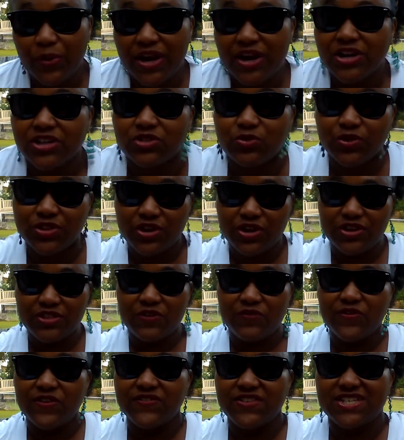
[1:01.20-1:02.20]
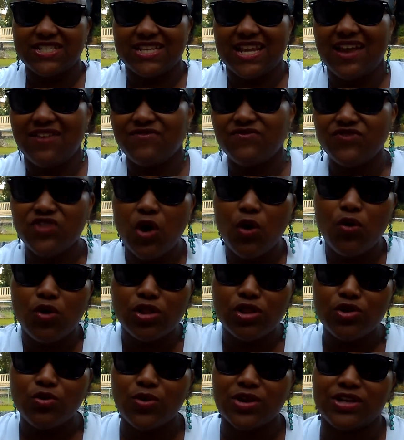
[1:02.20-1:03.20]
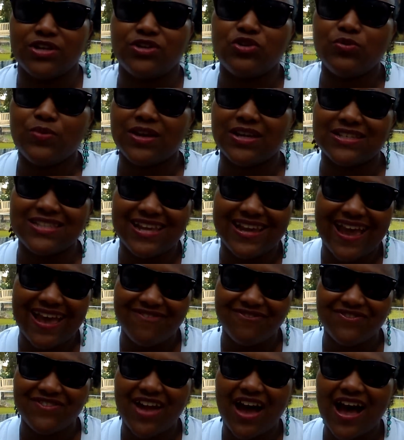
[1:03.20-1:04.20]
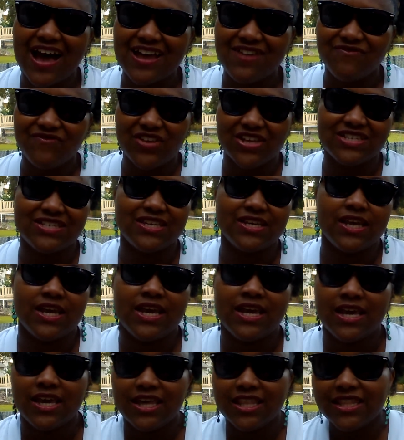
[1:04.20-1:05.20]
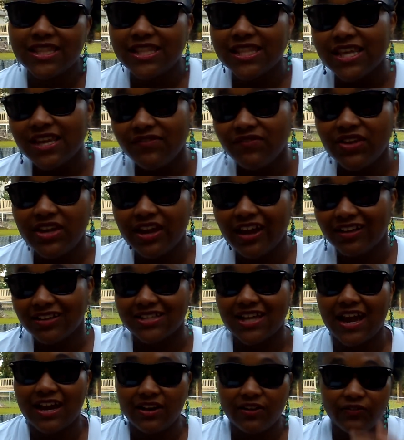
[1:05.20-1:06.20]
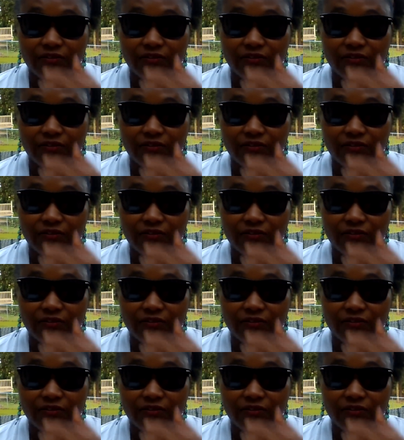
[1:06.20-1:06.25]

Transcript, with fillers: parents when they're in their 50s and have no clue what to do because they have not invested in living outside